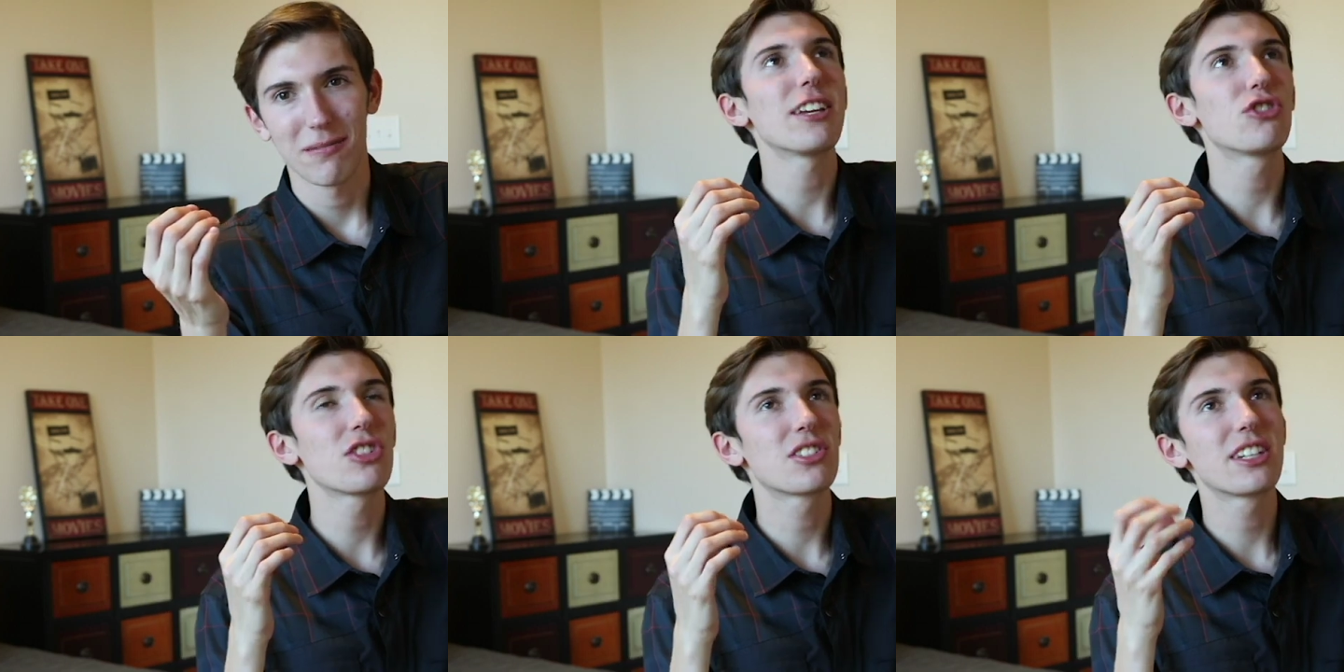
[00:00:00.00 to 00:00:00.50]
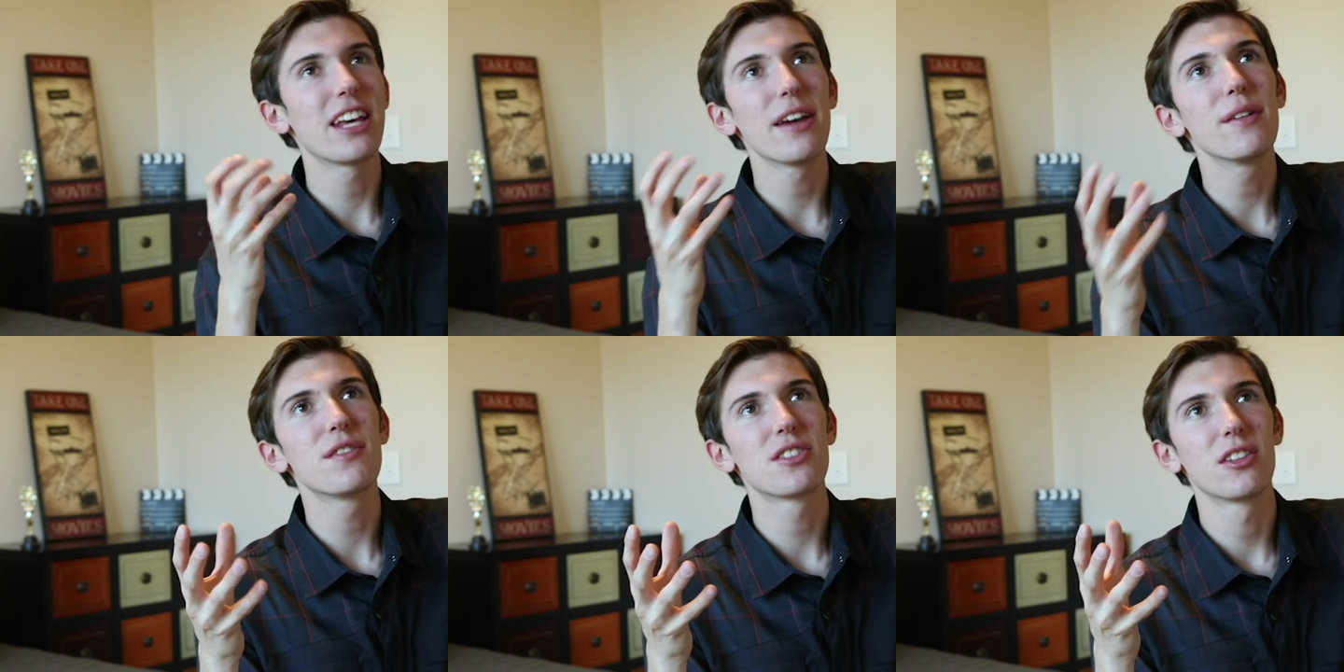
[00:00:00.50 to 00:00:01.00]
It just
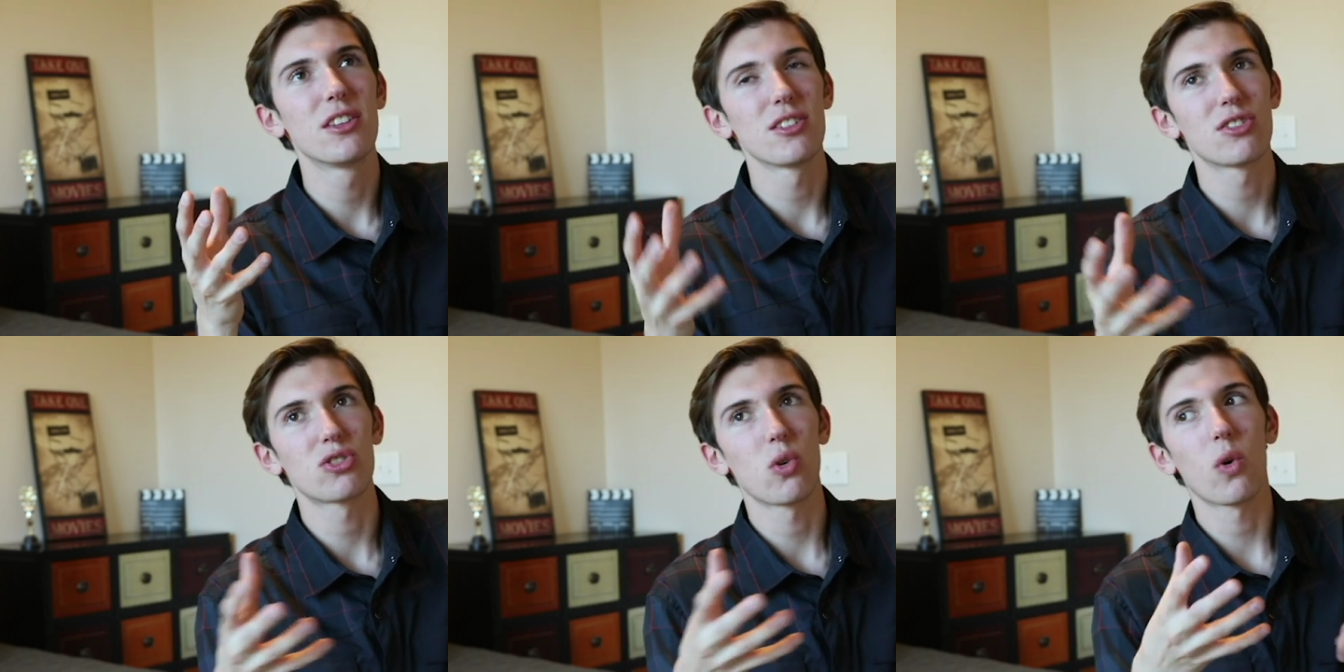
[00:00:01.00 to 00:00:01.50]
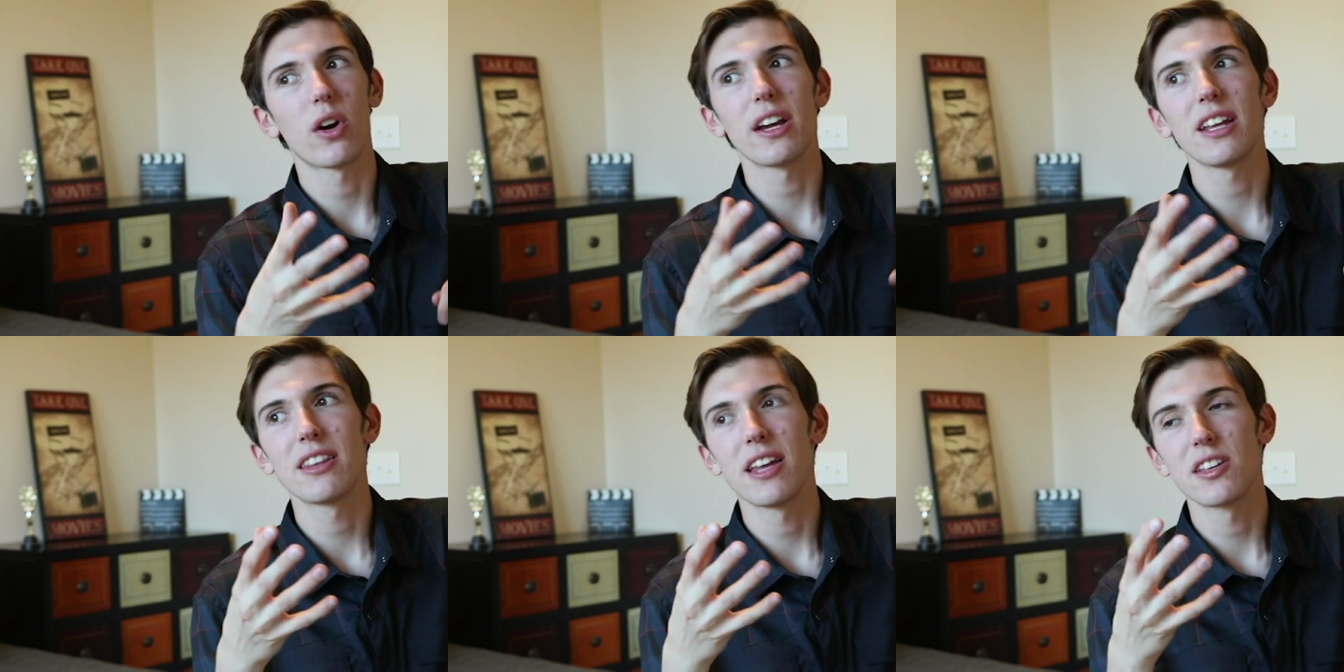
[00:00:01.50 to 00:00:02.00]
gives the
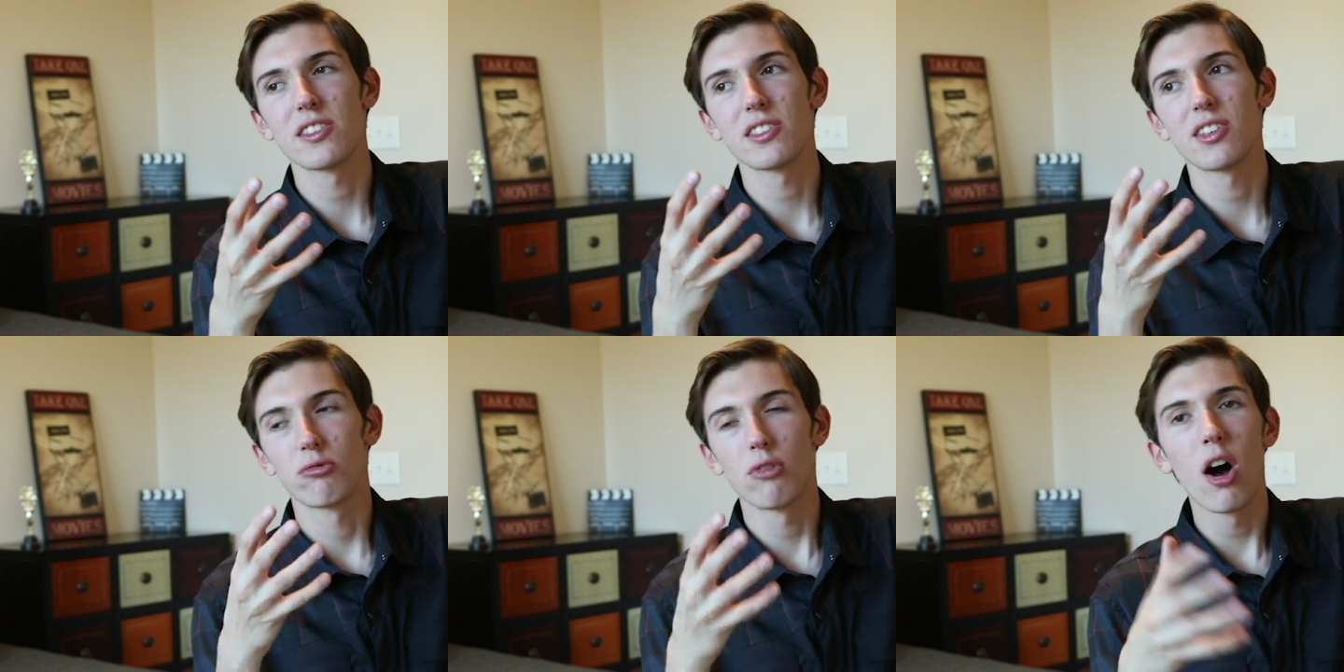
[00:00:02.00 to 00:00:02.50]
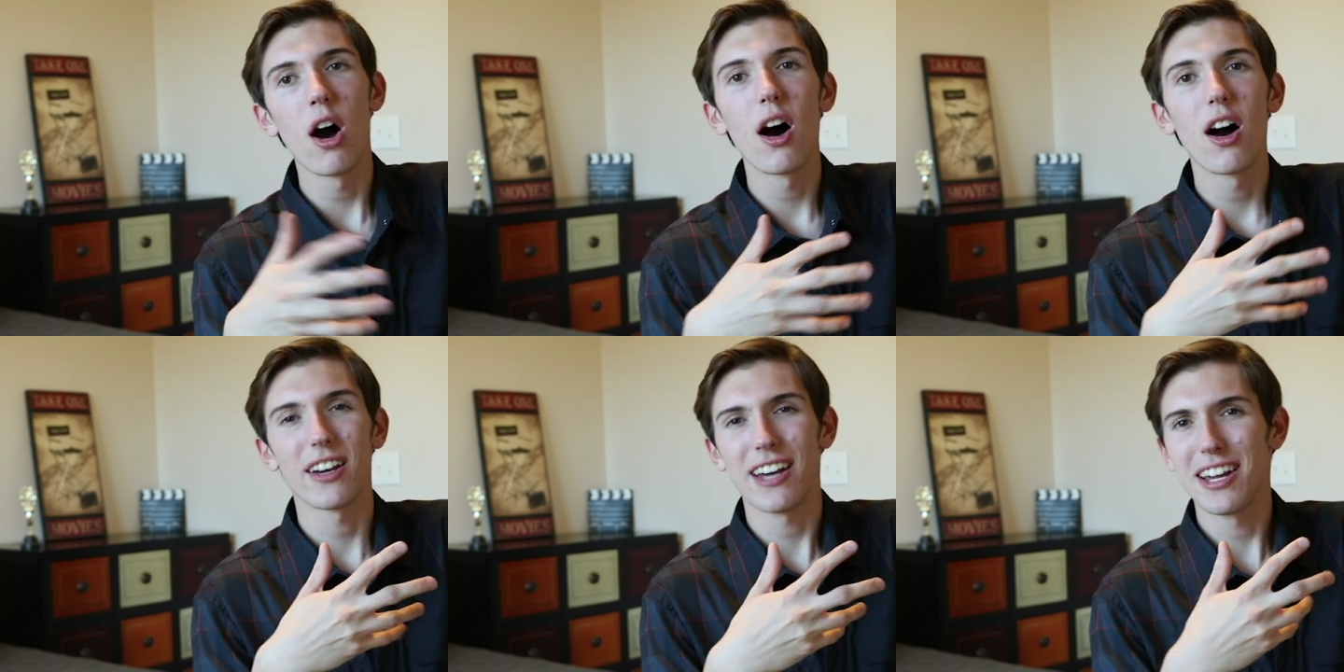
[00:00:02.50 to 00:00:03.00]
story this
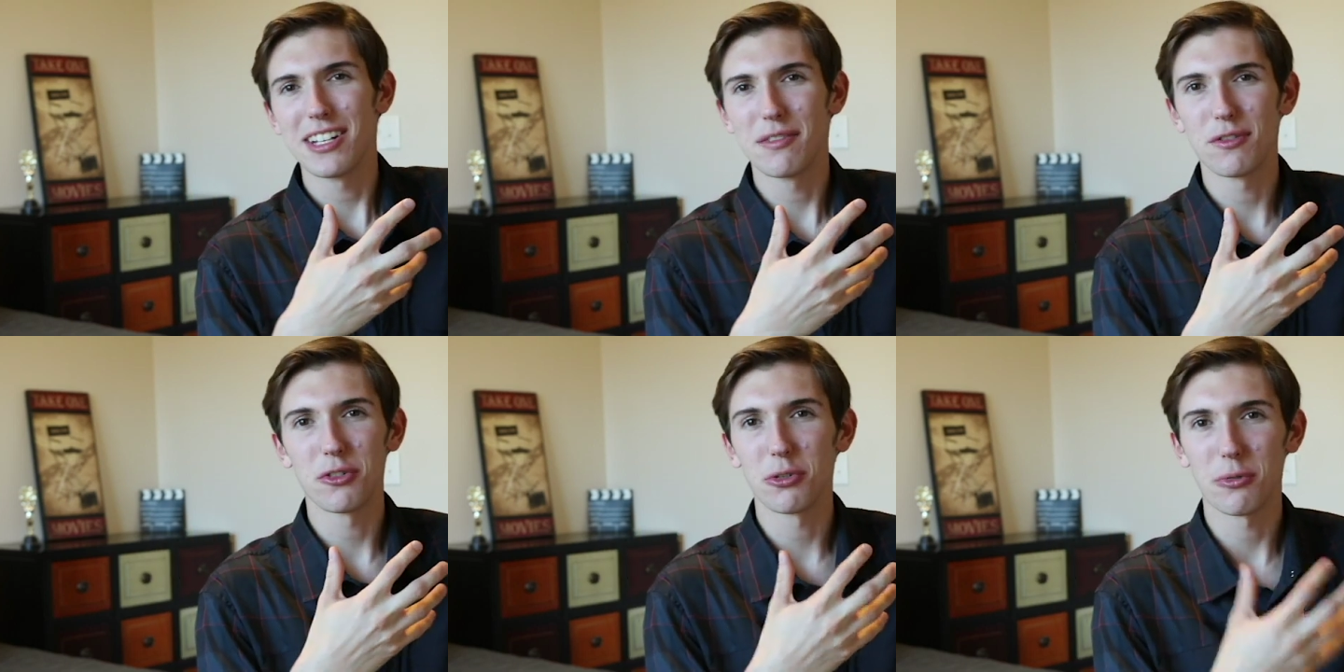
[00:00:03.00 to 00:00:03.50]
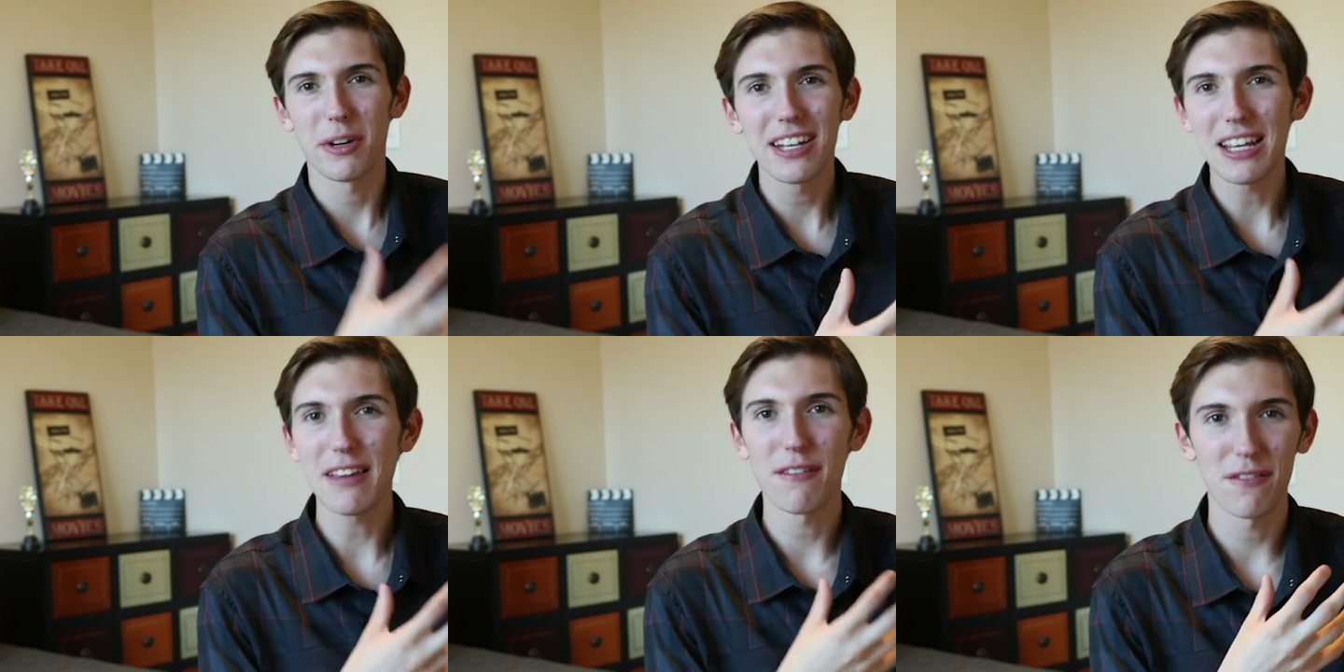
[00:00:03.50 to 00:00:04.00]
raw, kind of
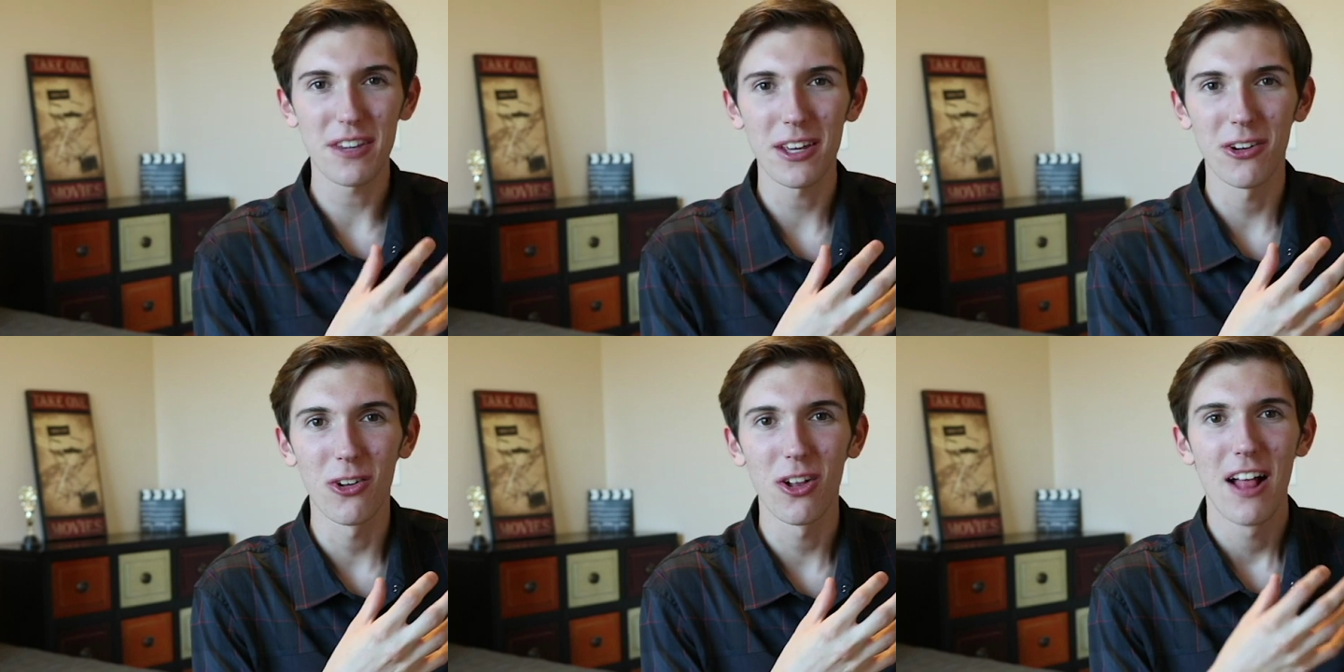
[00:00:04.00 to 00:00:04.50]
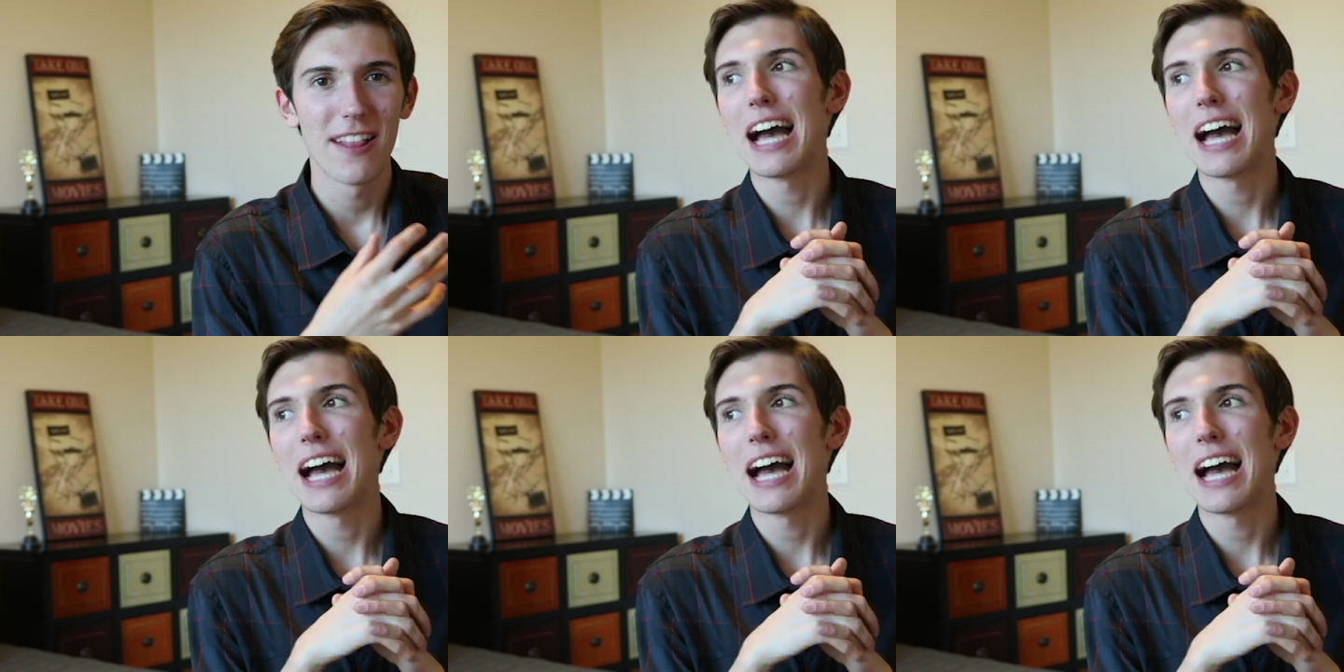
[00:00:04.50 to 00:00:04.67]
gritty feel.